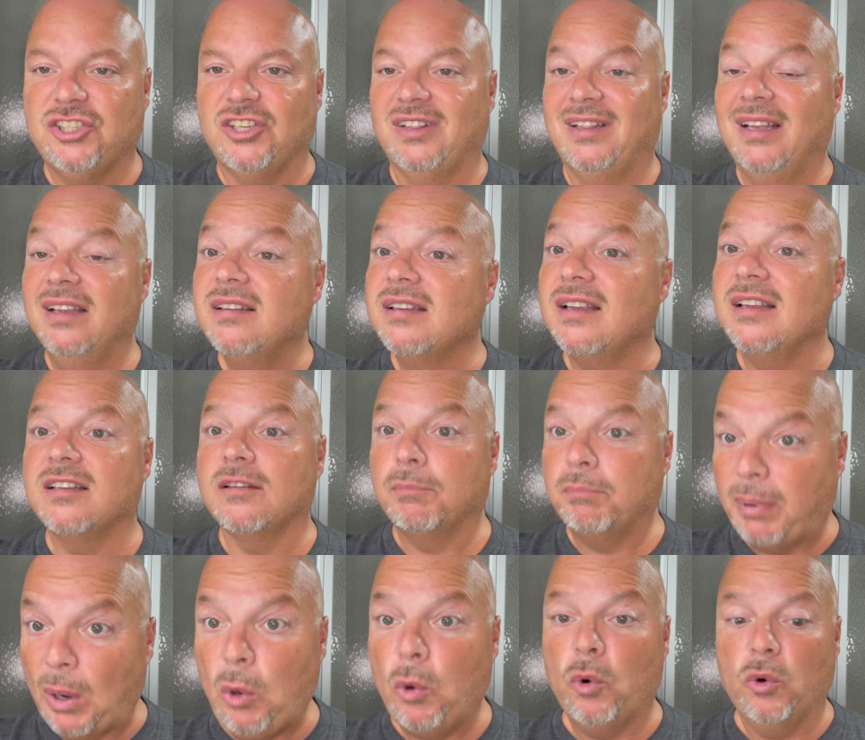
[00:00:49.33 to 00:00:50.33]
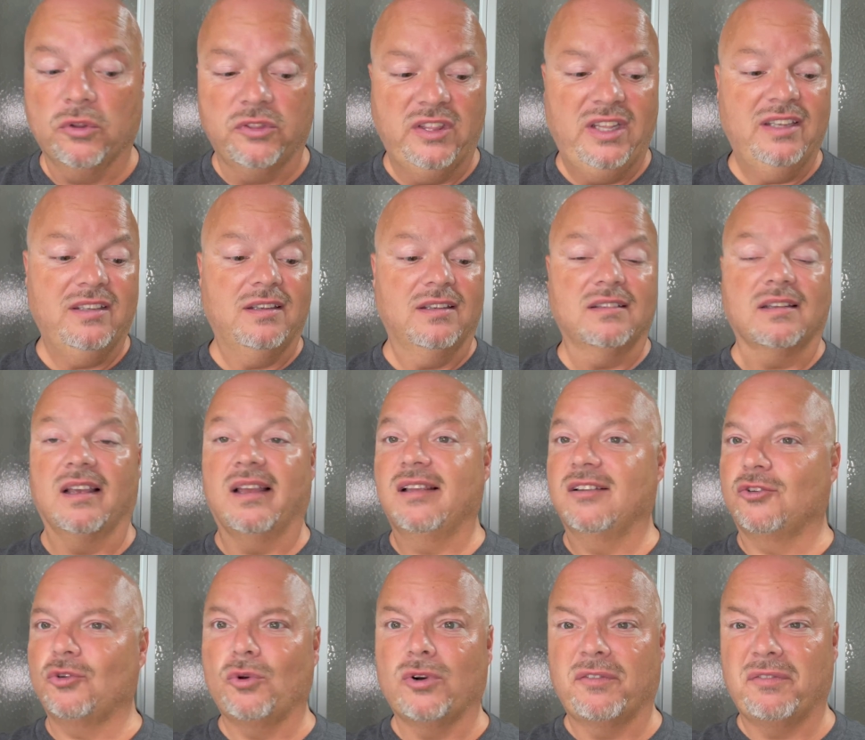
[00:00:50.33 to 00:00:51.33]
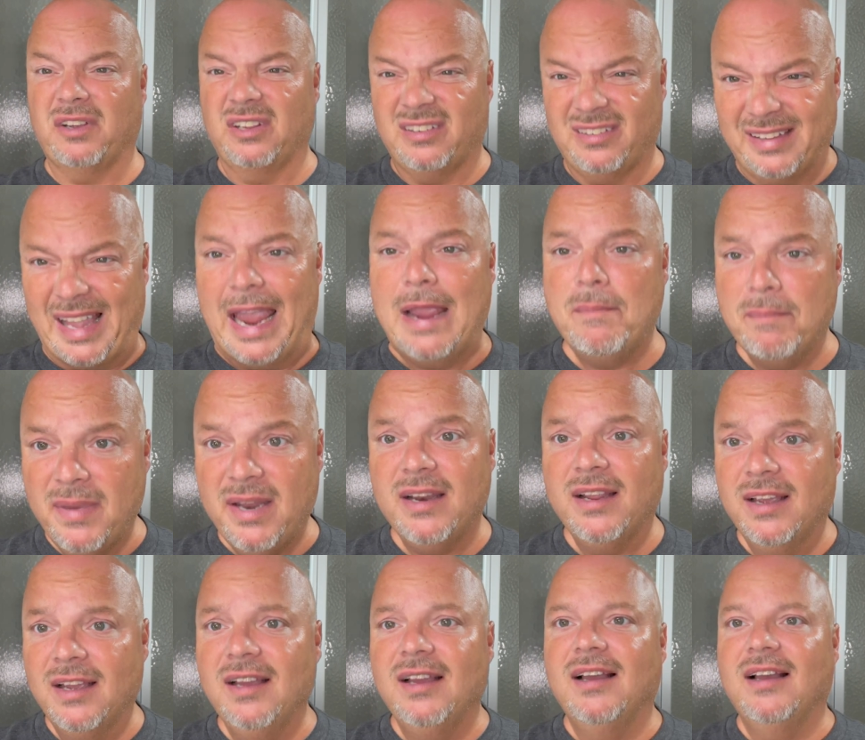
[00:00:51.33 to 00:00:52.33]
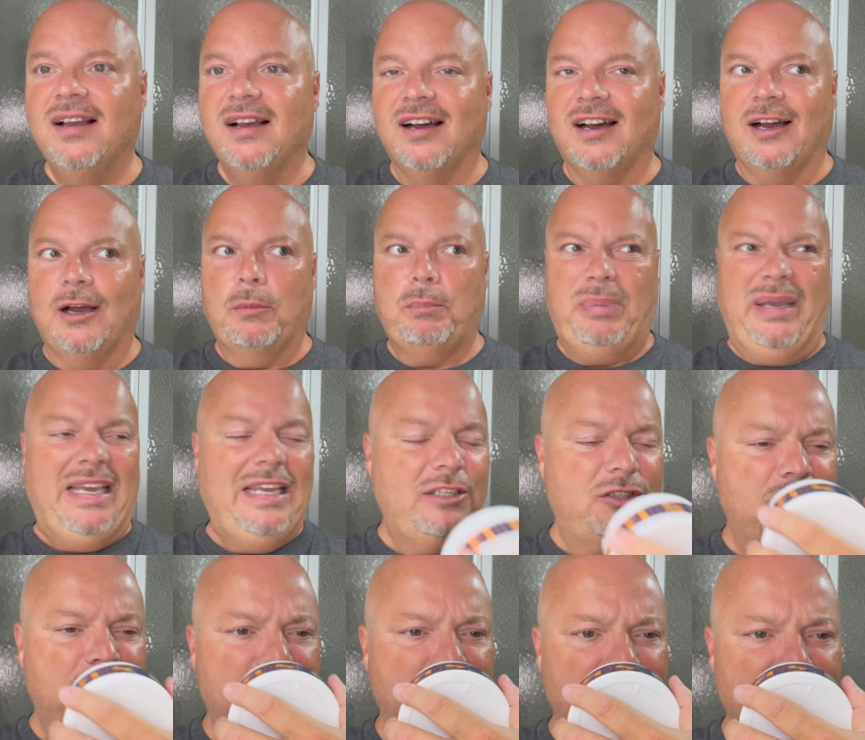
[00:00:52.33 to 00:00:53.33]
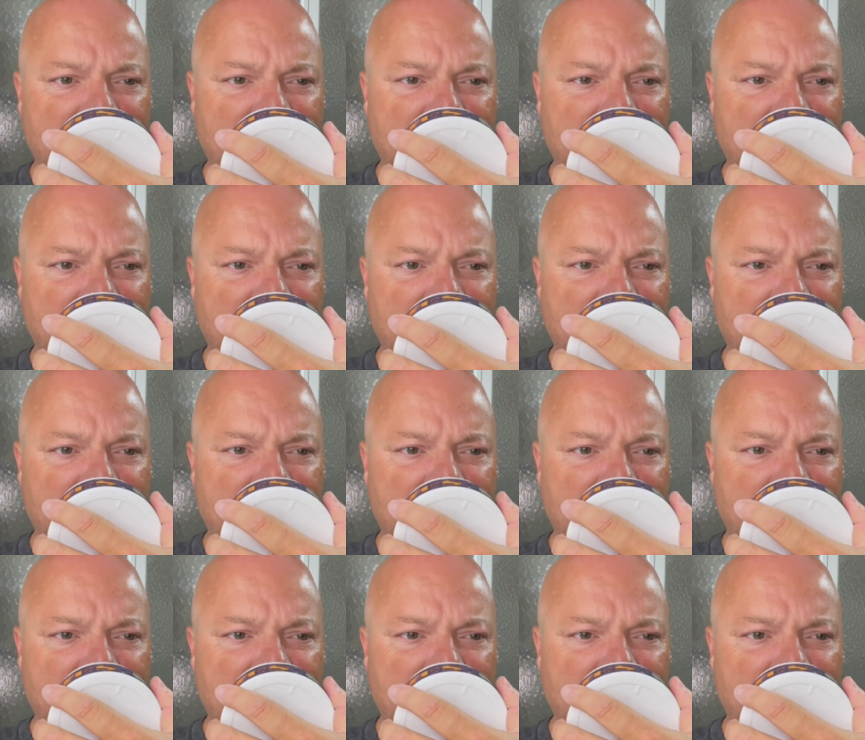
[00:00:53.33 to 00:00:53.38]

This is bold. This is a sort of a statement peach.